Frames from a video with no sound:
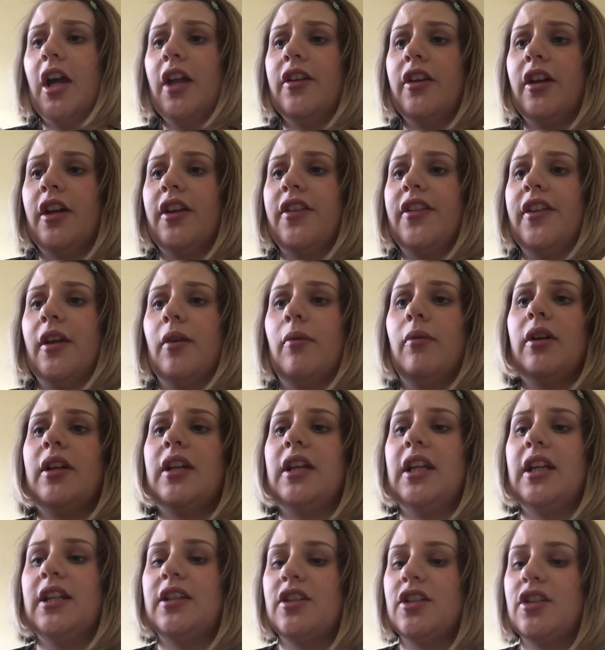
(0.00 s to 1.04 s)
The only thing we'd
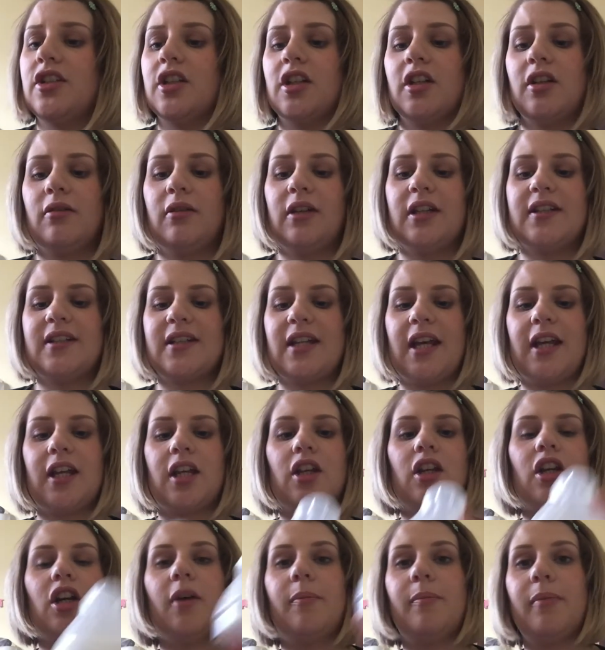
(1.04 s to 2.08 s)
need to do is take
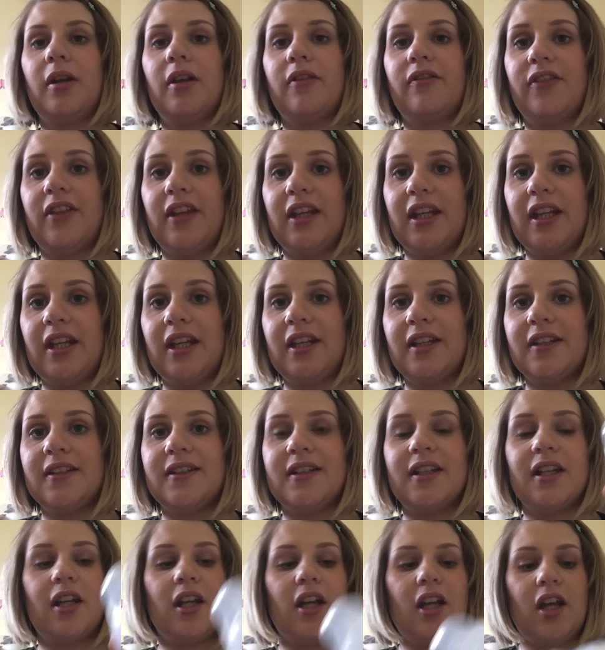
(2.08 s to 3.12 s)
a couple of
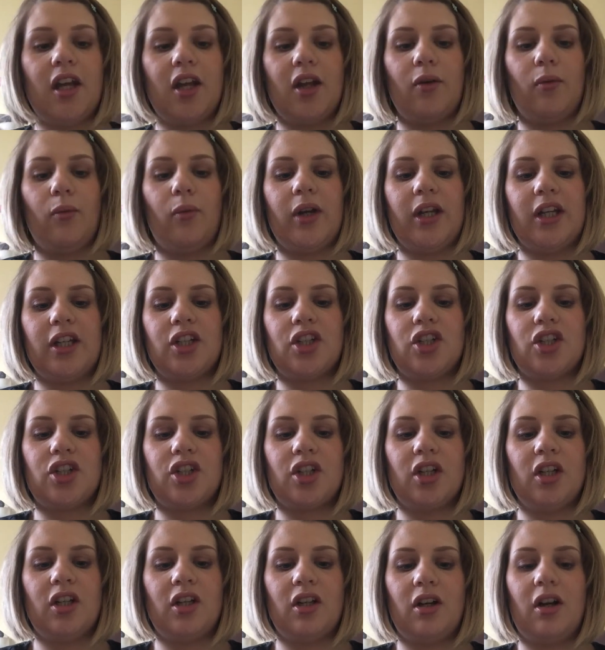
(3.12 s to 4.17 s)
these,
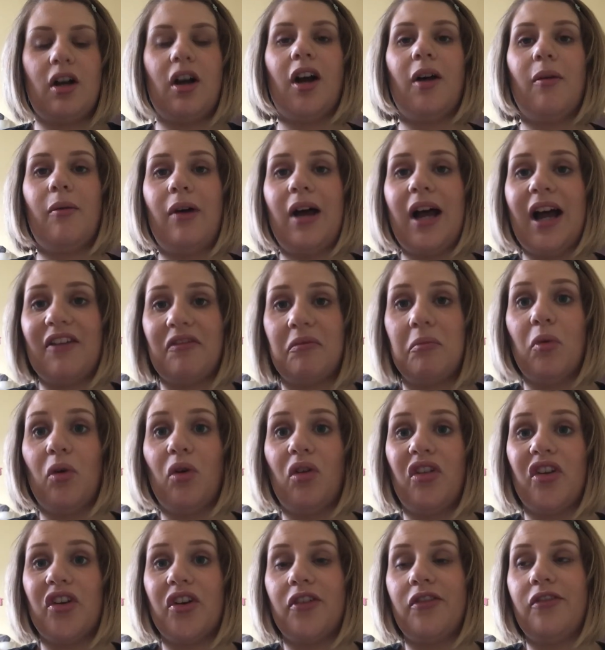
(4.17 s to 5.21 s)
which I will have
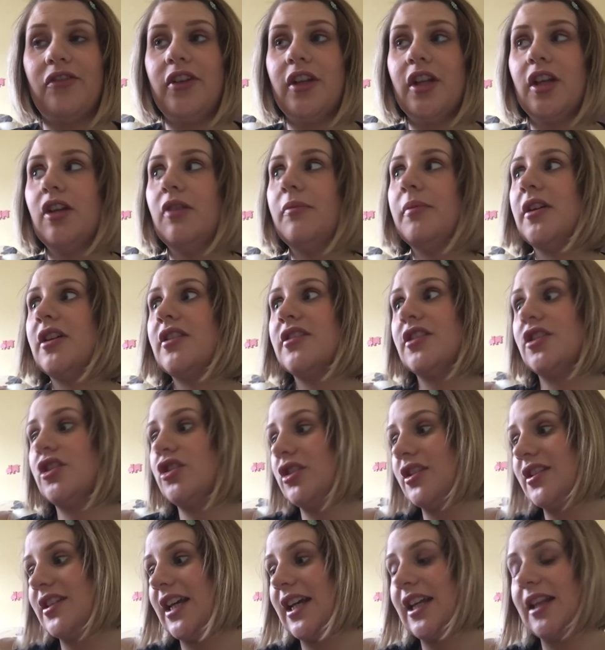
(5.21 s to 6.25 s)
more than a few because I
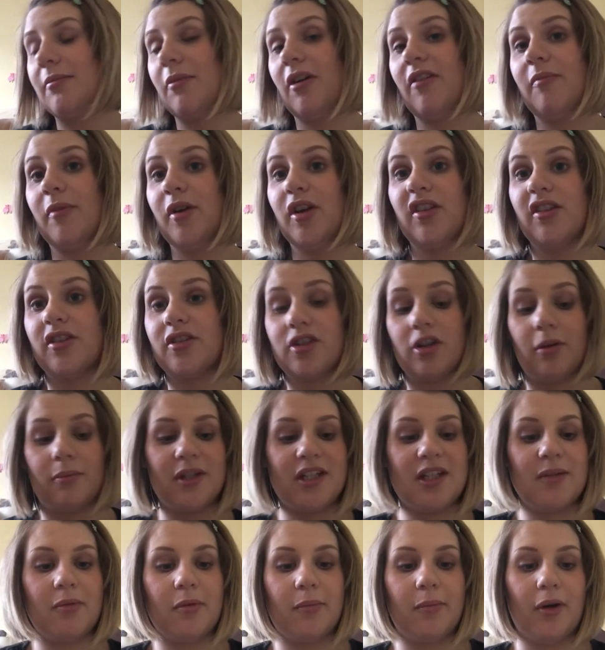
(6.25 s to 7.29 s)
just take them off my other Tommee
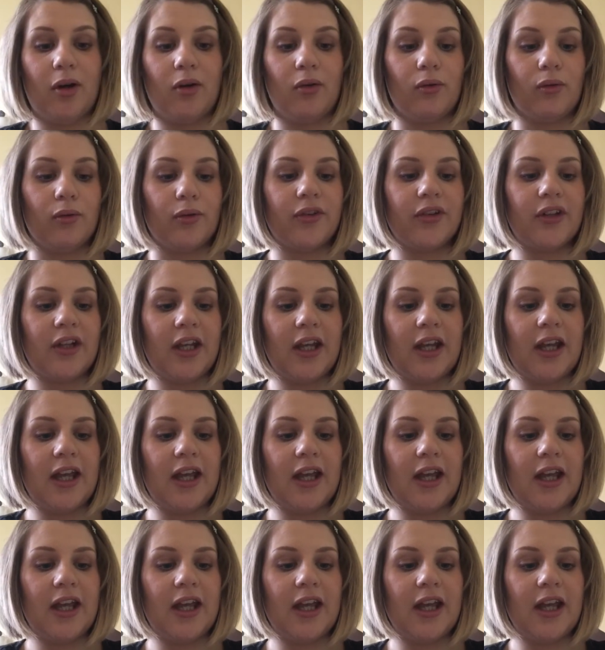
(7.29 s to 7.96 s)
tippee bottles.